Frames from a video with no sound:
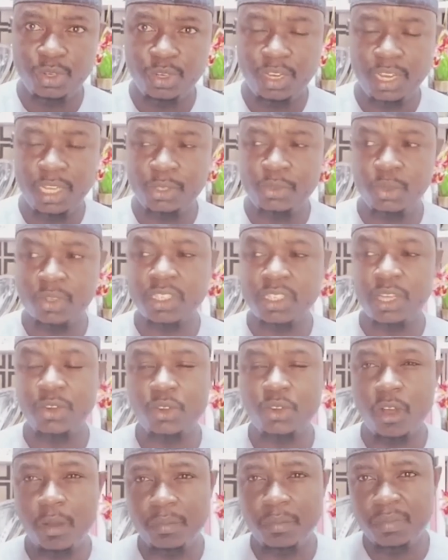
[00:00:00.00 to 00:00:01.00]
it was the
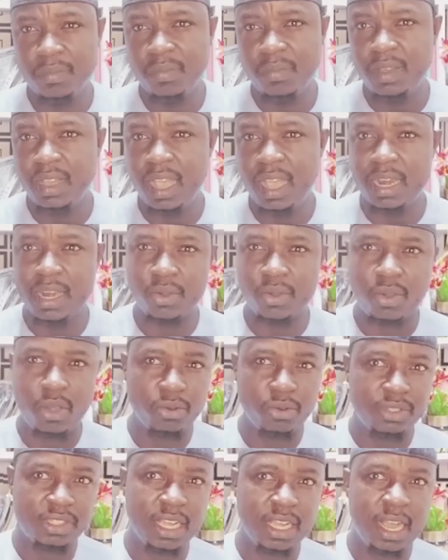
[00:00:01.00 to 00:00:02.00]
norm and the
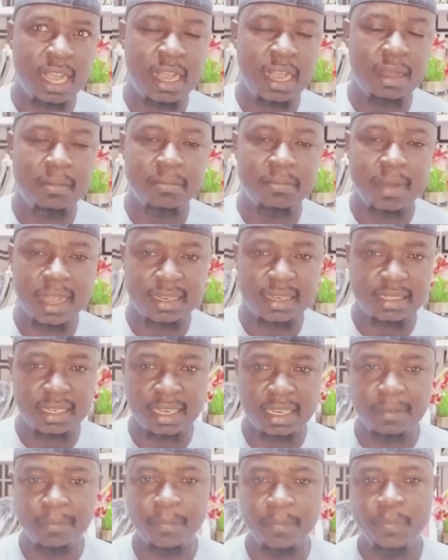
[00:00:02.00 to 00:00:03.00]
culture back
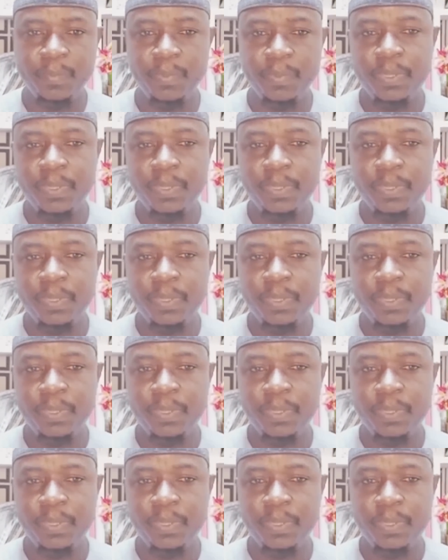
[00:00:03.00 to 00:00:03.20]
then.